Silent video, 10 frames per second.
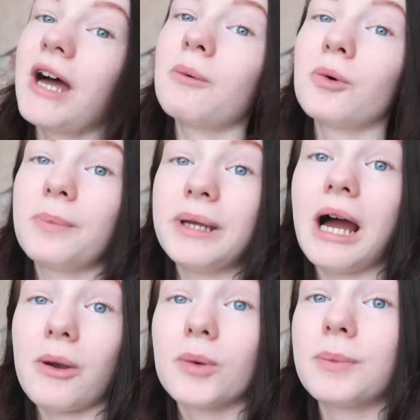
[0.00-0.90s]
That will be,
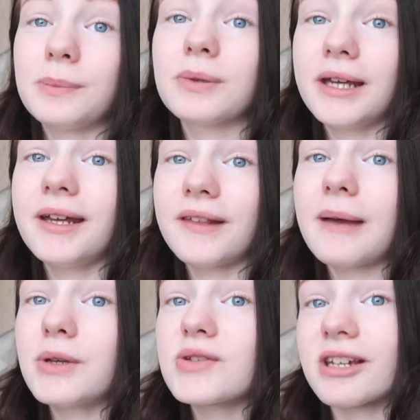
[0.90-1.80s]
I will be playing
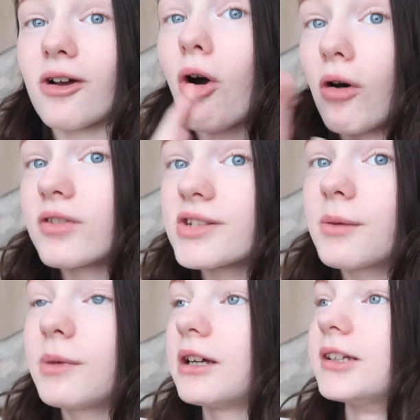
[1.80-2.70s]
that music all
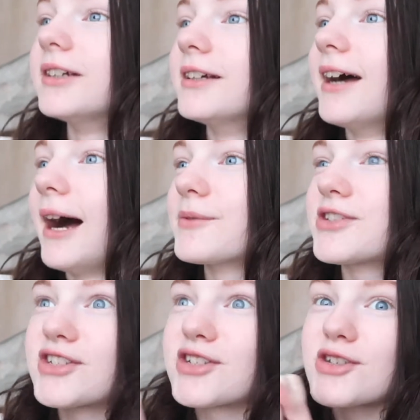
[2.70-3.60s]
summer. I'm
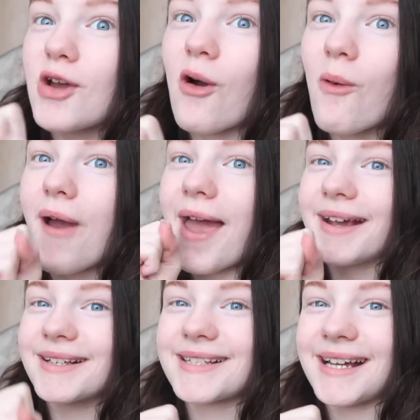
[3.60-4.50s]
just so
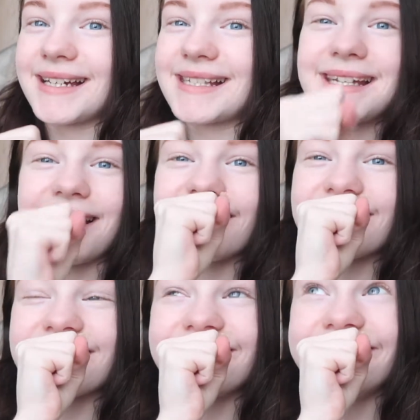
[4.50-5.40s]
excited. I
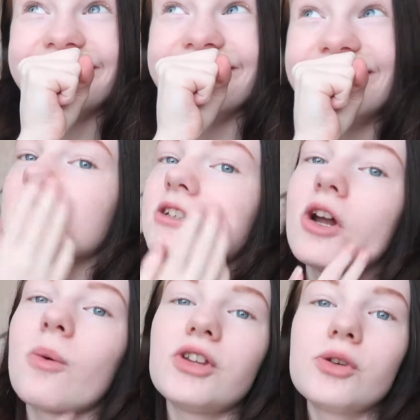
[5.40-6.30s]
just, you
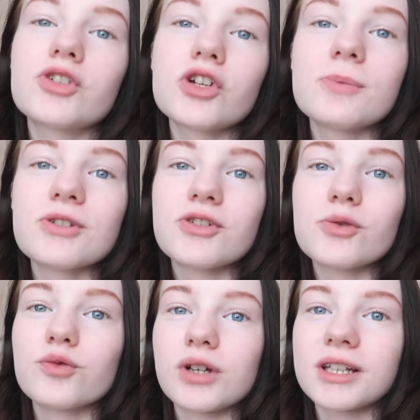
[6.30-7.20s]
know when YouTubers
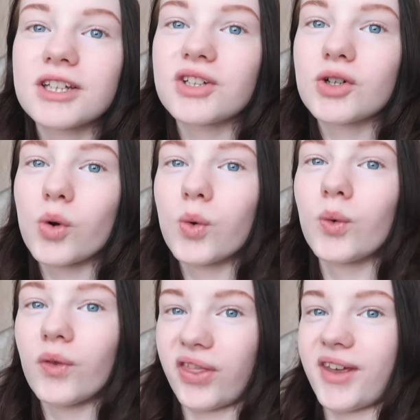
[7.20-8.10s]
do really
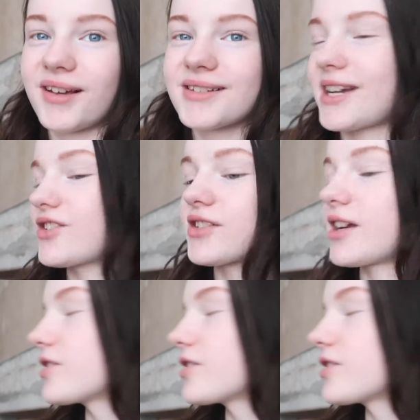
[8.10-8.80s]
cool things? I just,